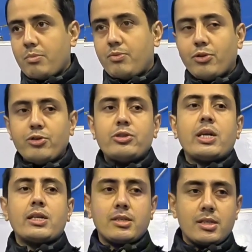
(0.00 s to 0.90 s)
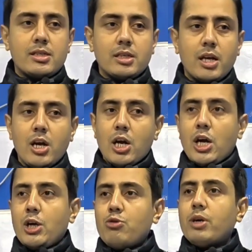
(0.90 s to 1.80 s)
before you start searching
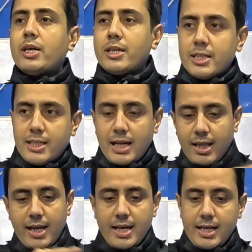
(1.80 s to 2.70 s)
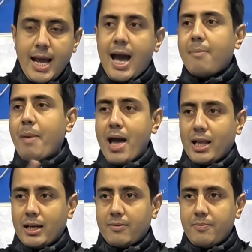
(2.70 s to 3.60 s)
to understand the entire
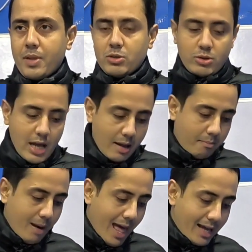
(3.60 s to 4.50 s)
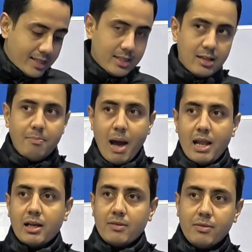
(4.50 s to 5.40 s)
paragraph. So there are blanks in the
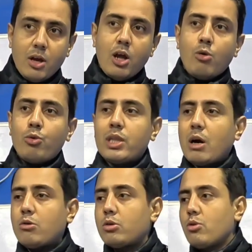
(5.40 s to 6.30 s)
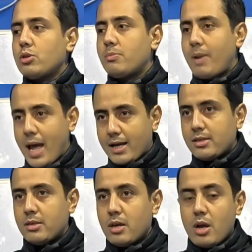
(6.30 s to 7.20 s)
paragraph. Without those
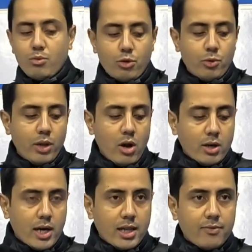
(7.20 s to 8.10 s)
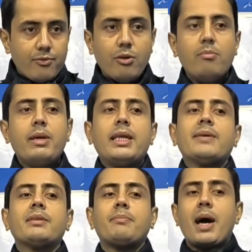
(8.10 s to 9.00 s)
blanks, we will not get the full meaning
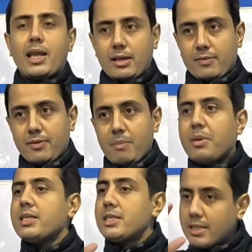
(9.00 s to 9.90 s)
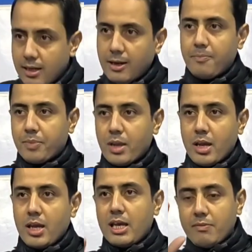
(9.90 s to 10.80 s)
of the paragraph. But still,
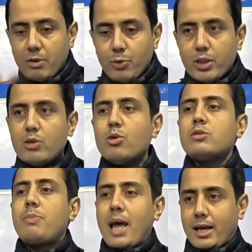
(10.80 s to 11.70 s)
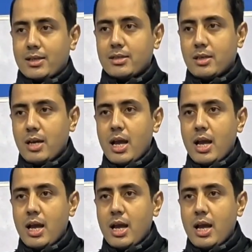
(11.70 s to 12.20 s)
even with those blanks,